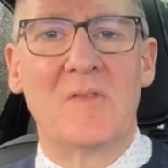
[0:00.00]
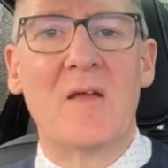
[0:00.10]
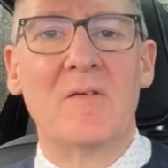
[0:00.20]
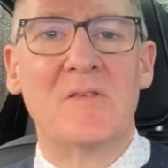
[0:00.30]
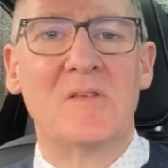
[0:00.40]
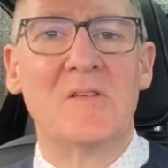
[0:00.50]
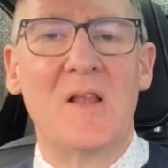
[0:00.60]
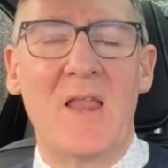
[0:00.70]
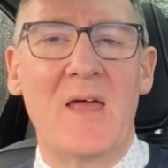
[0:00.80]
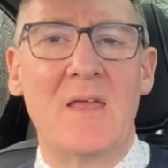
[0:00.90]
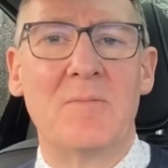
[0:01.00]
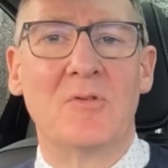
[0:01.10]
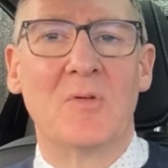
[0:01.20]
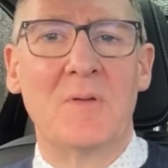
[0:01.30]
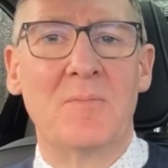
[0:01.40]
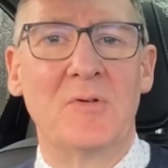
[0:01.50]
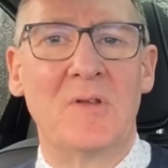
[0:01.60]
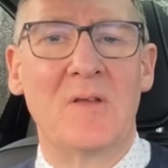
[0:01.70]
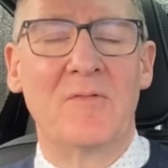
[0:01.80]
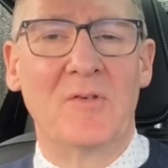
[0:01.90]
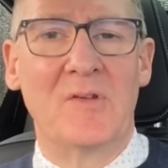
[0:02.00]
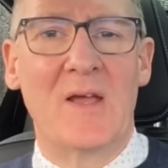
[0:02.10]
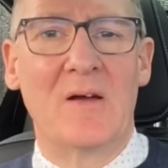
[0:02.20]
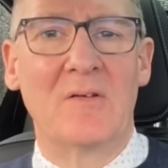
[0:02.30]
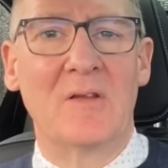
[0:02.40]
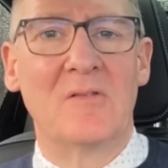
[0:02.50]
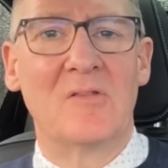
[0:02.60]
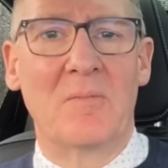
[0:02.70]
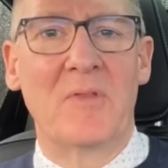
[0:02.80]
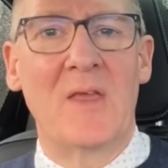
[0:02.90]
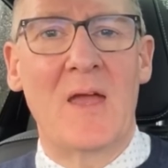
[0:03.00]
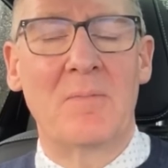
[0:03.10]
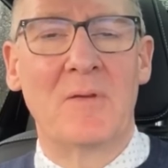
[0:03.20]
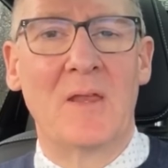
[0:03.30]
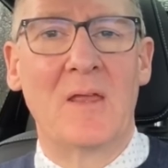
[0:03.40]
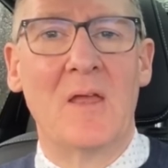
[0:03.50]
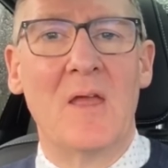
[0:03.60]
there is a delay between putting your foot down and something happening.